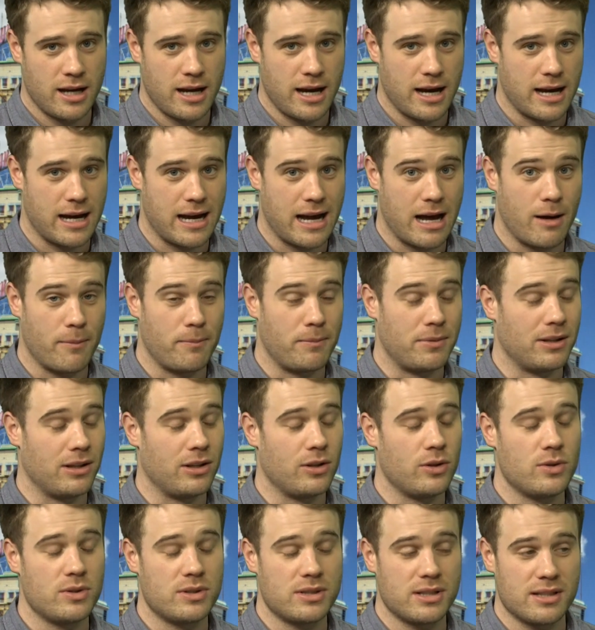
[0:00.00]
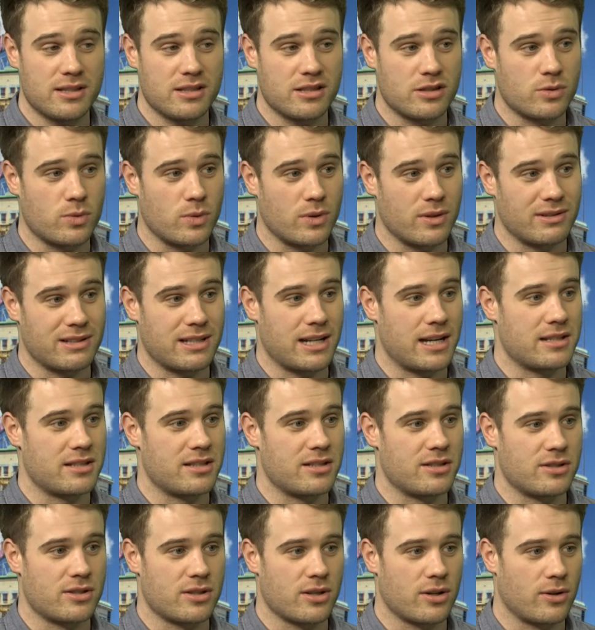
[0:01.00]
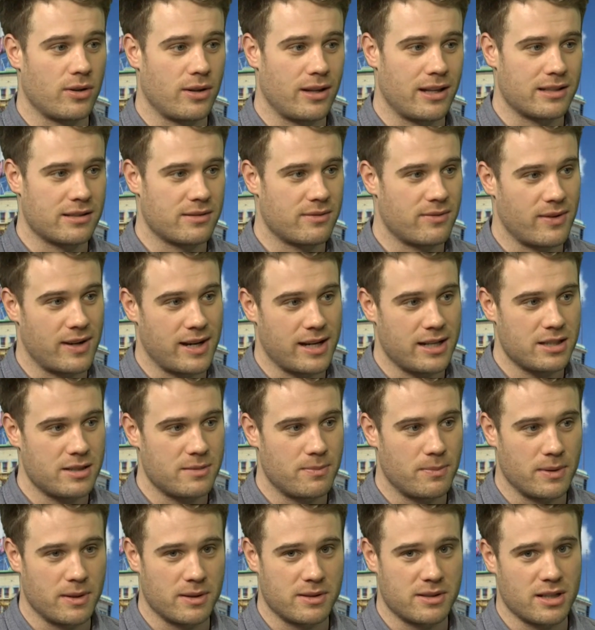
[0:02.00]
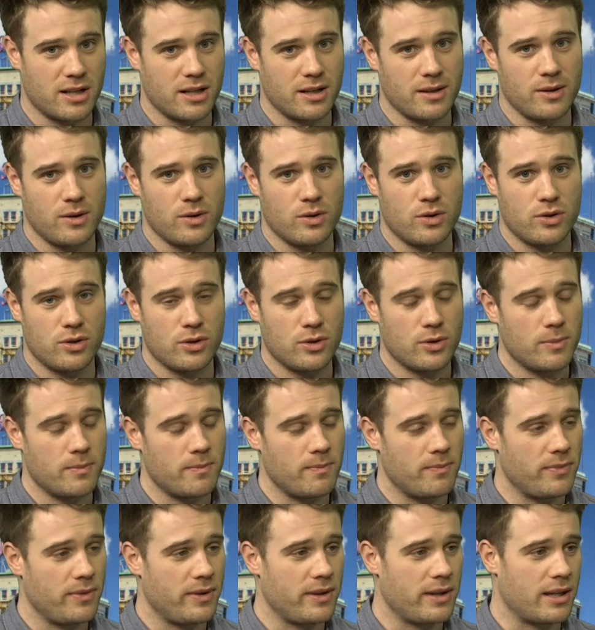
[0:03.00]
Halpin loses. It's one of Tyson's earliest fights, but it's on YouTube.